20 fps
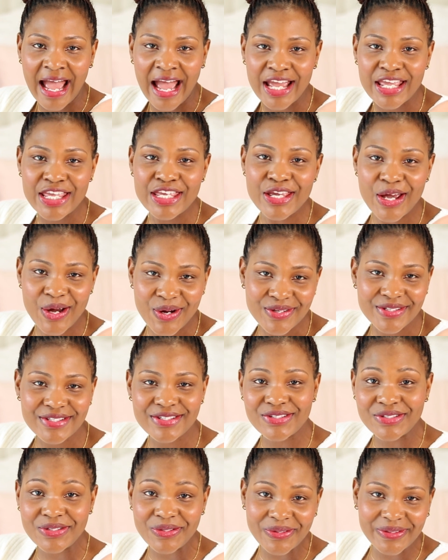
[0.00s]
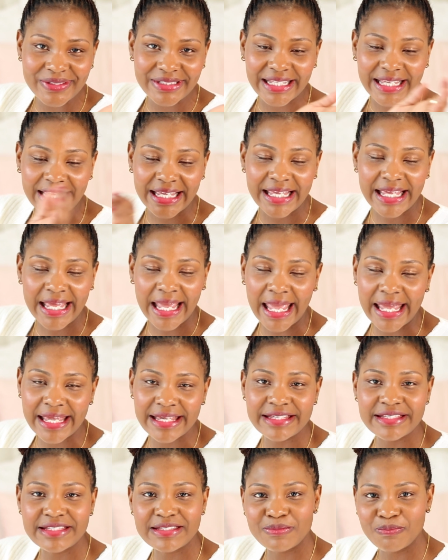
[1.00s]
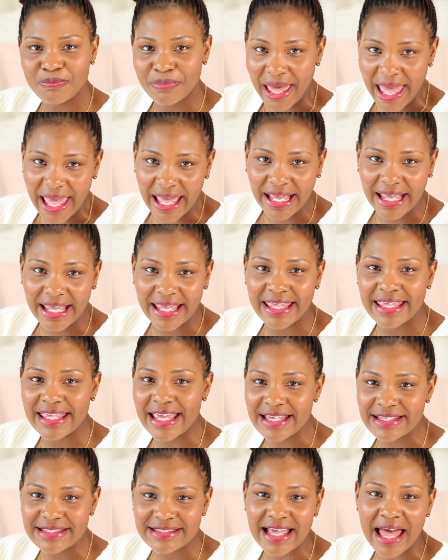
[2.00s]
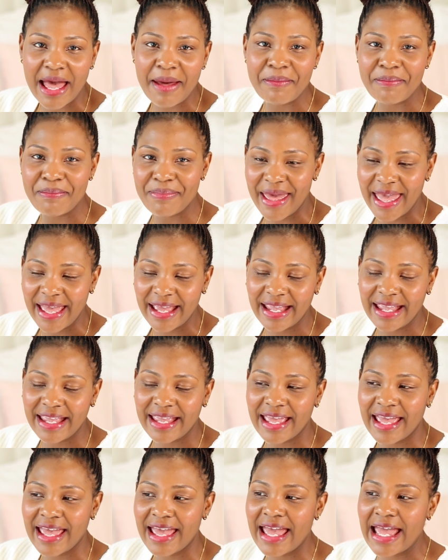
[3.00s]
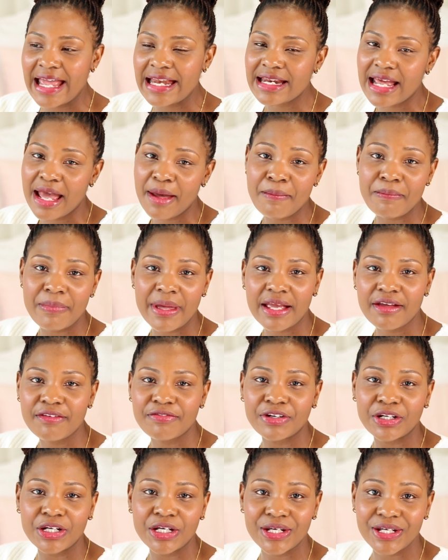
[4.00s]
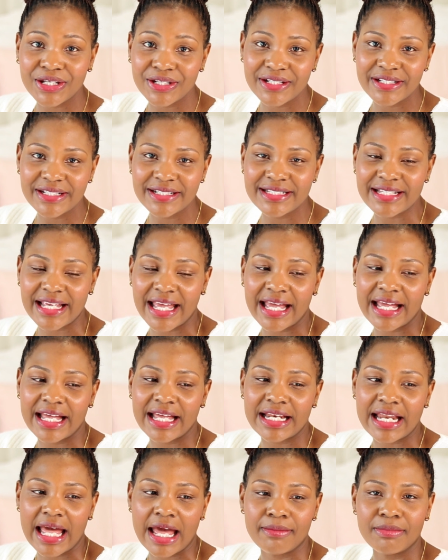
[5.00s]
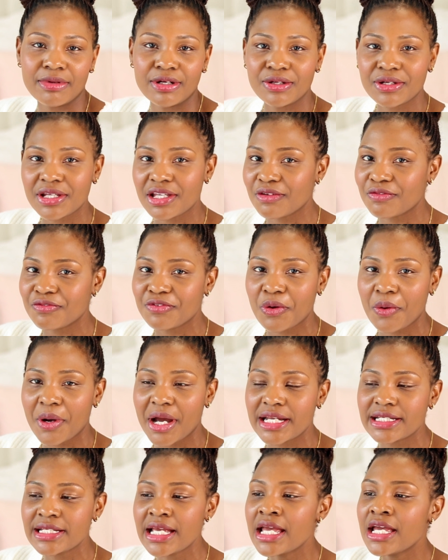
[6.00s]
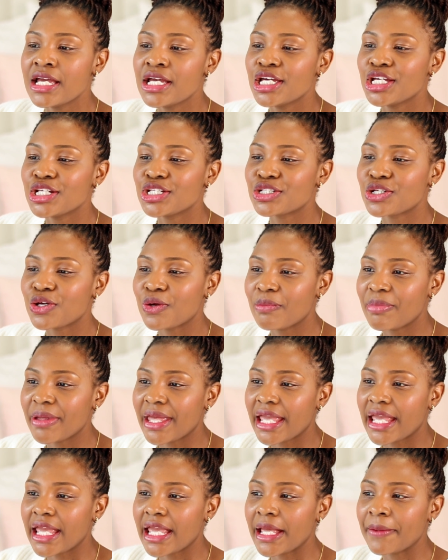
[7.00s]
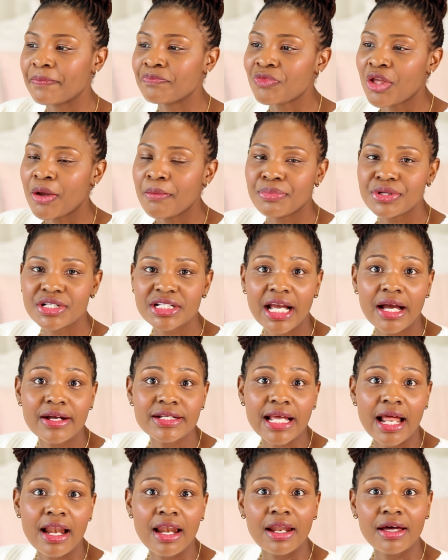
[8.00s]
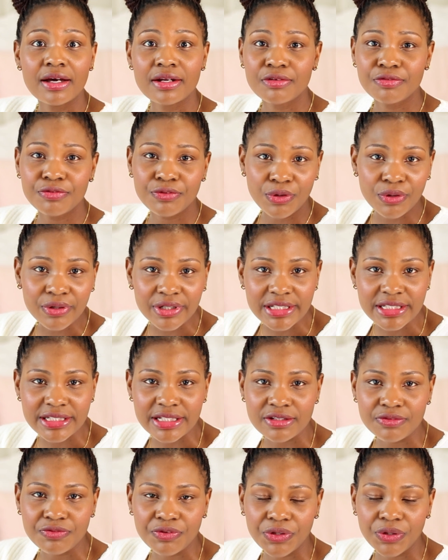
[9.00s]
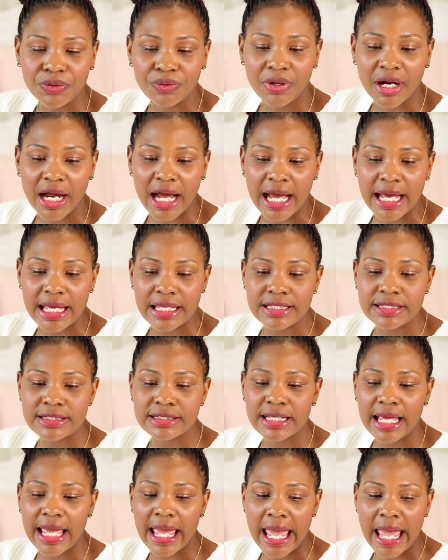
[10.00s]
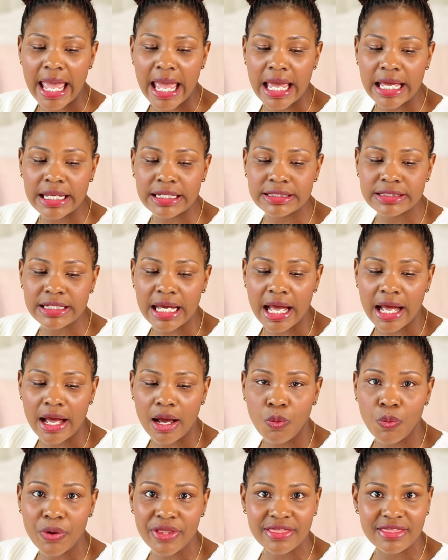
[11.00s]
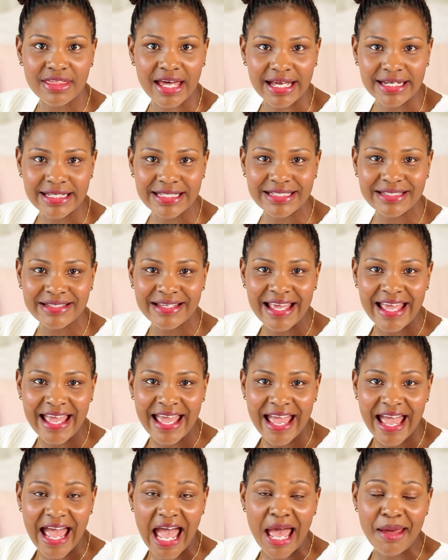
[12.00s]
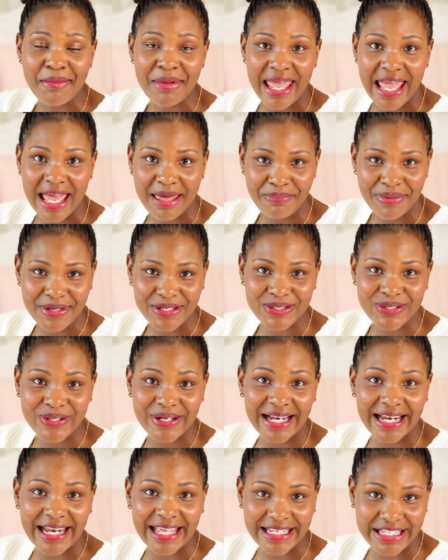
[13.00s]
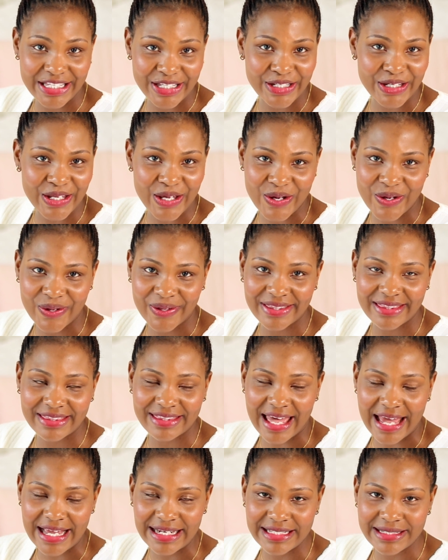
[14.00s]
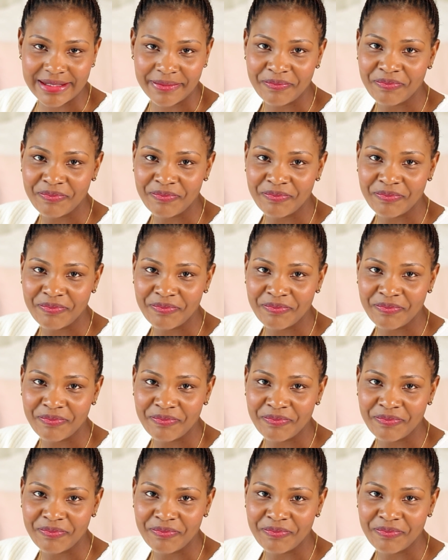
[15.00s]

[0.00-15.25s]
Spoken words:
yours truly is back. Yes, I'm back, and I'm back for good, and I'm looking forward to be putting out a lot of content for you guys. And with that, I'm happy to let you know that